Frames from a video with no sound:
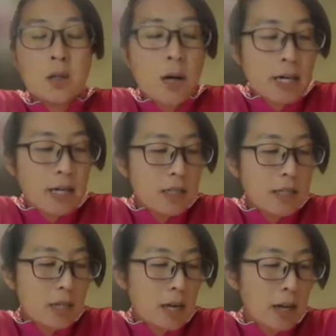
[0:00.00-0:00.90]
So I had
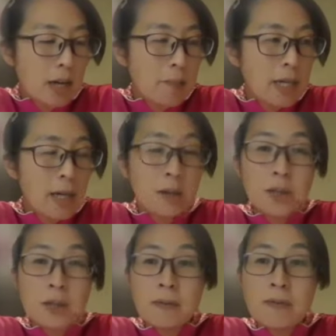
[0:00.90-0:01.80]
this um,
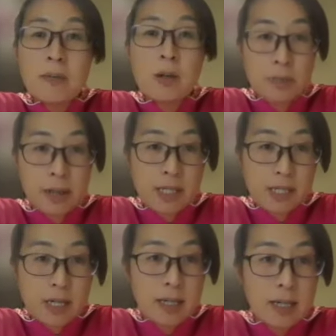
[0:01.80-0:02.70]
elderly female
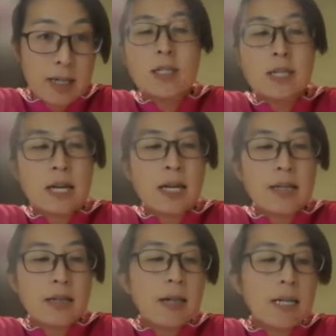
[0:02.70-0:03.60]
patient,
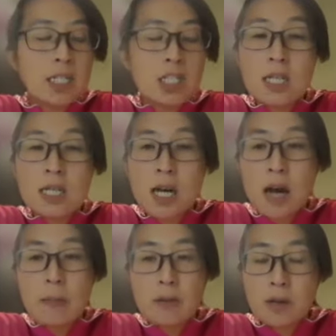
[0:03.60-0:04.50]
and she
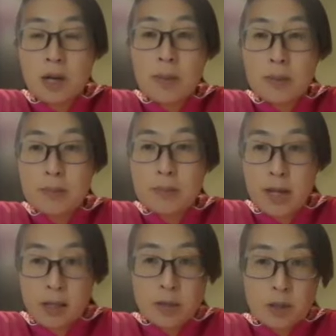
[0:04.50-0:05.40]
happened to have a
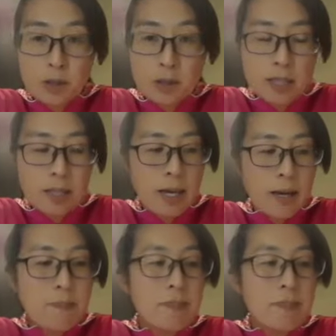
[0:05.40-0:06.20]
male nurse that day,